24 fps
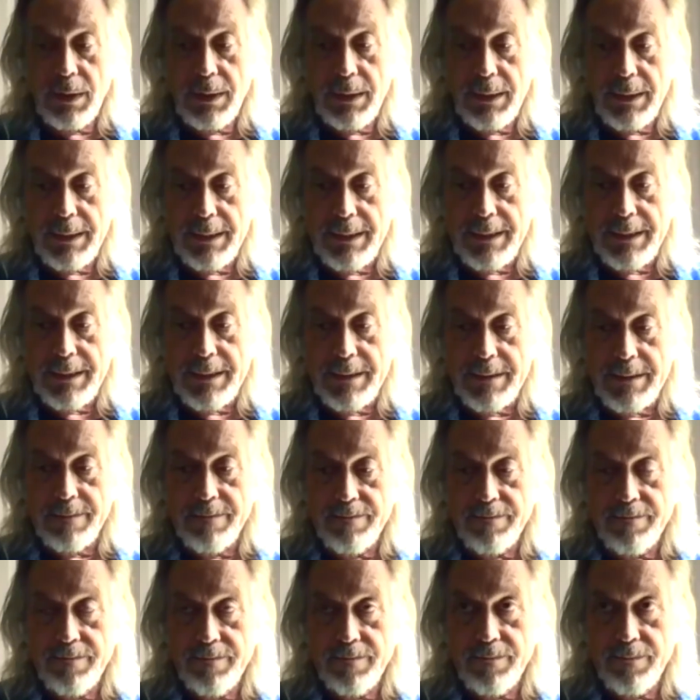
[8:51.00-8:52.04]
Uh,
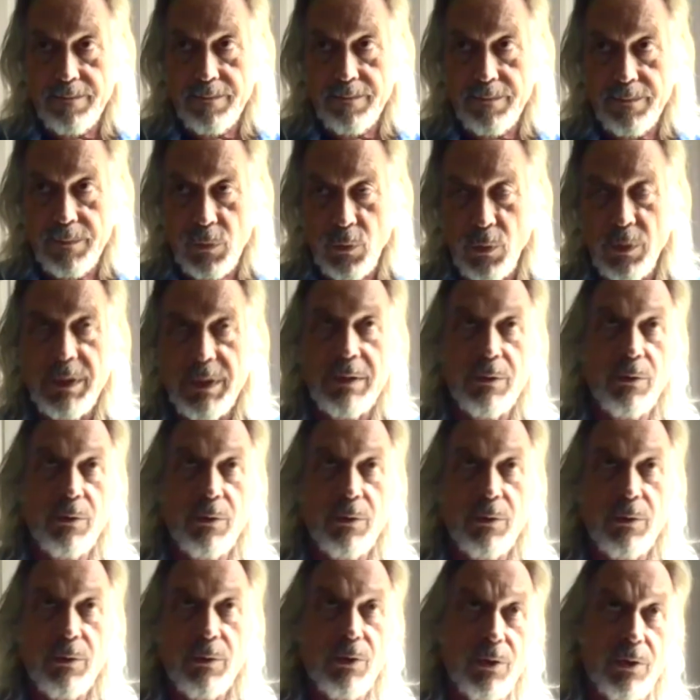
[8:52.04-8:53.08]

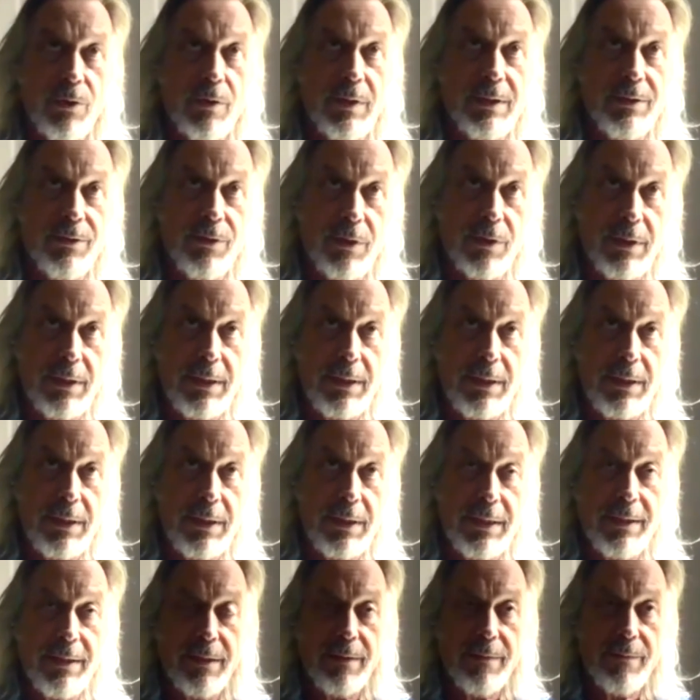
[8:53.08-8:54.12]
there's, let's
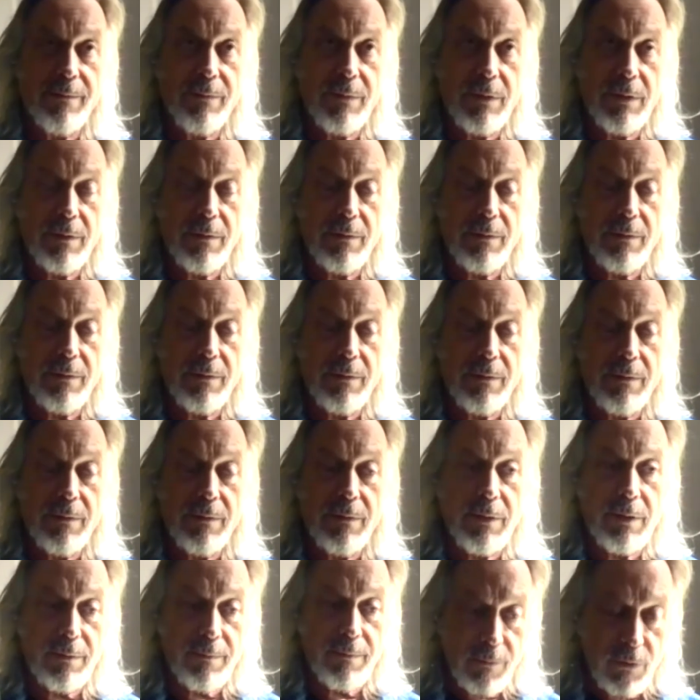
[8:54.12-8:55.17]
see, the
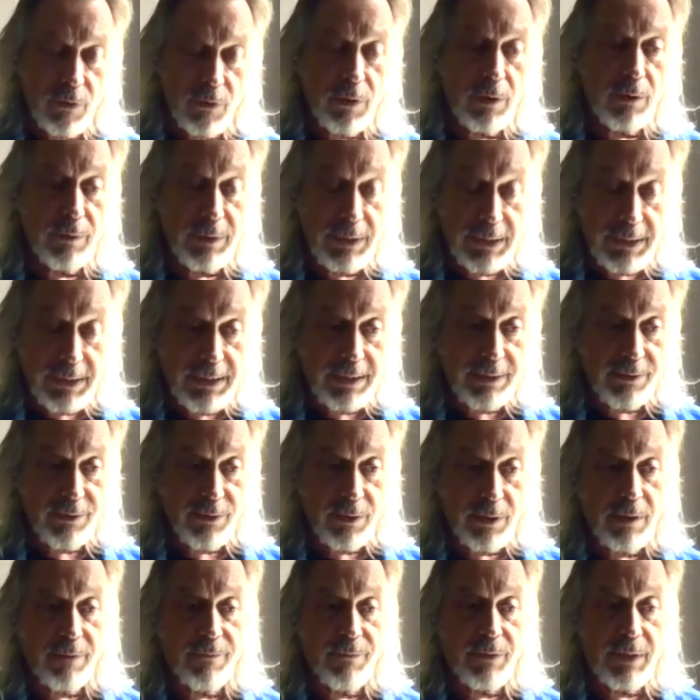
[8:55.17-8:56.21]
song that
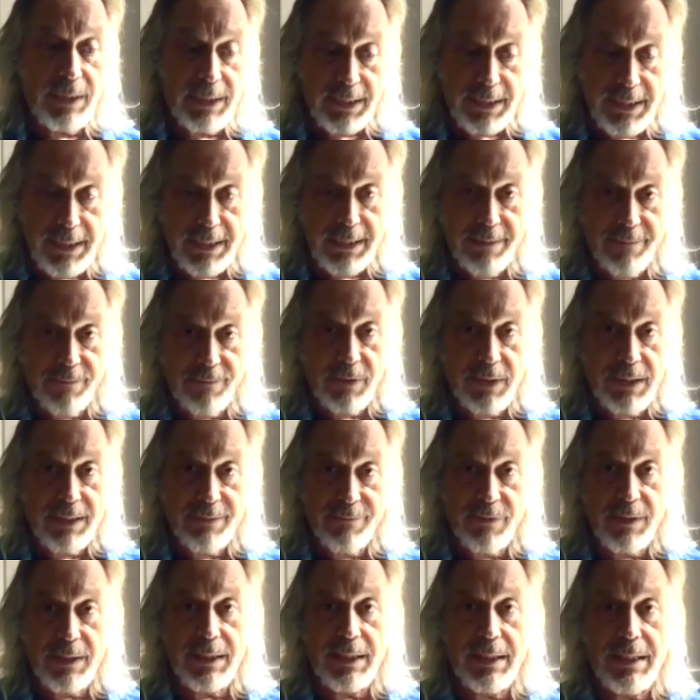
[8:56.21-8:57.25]
kicks it off, That Kind of
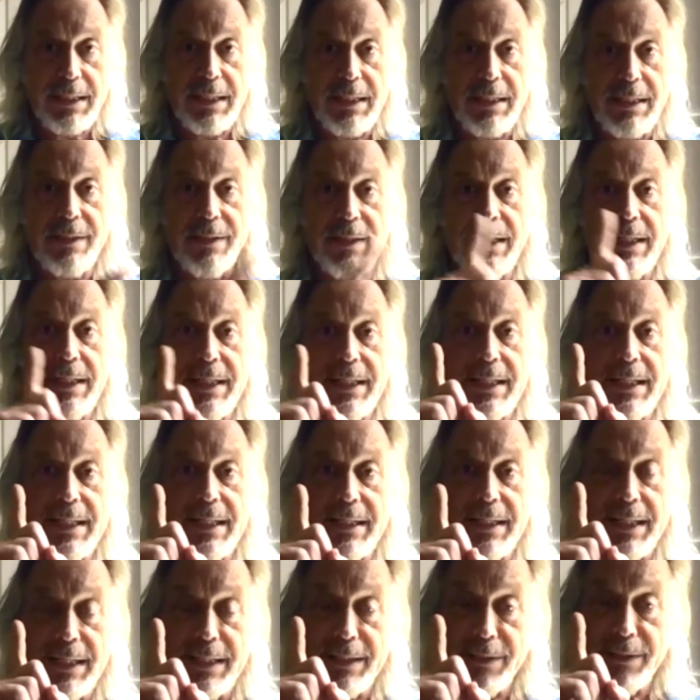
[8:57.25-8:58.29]
Life, That Kind of Day.
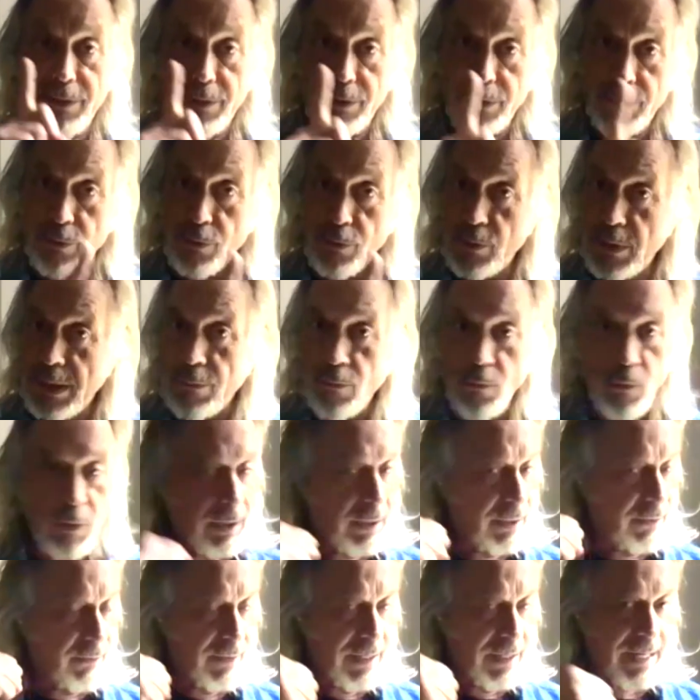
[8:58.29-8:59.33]
I knew I
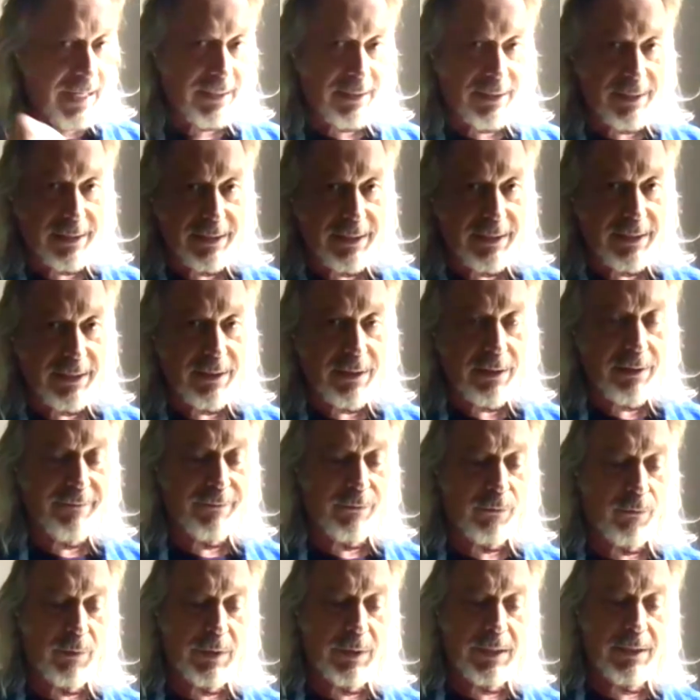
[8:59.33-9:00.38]
wanted that to kick off
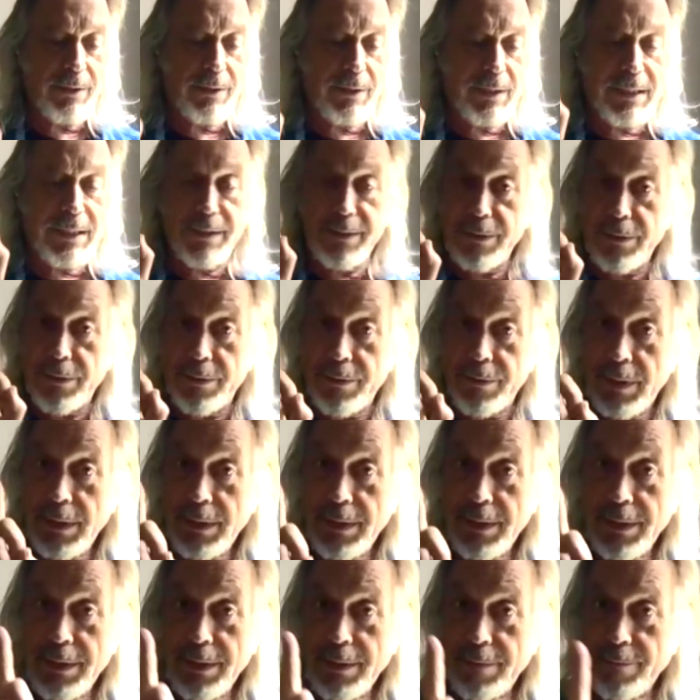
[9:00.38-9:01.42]
the record. I knew
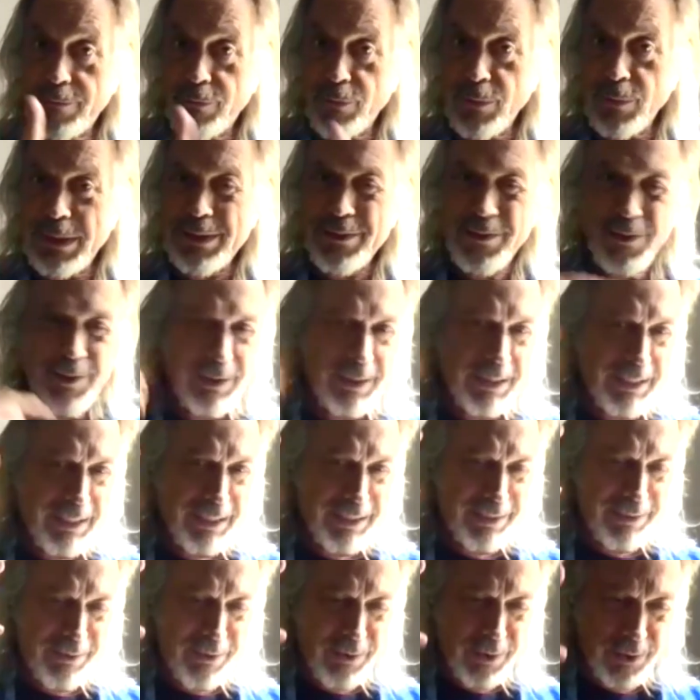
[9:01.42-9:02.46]
Friends
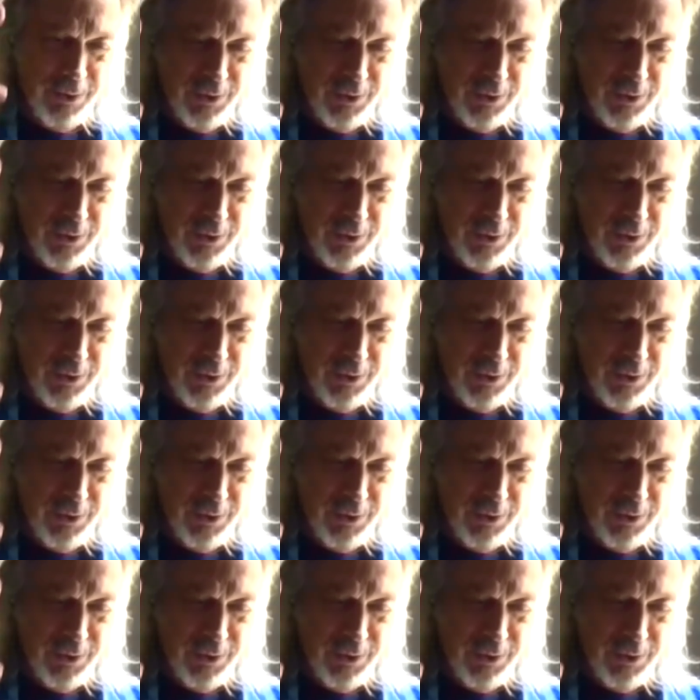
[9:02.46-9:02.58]
Again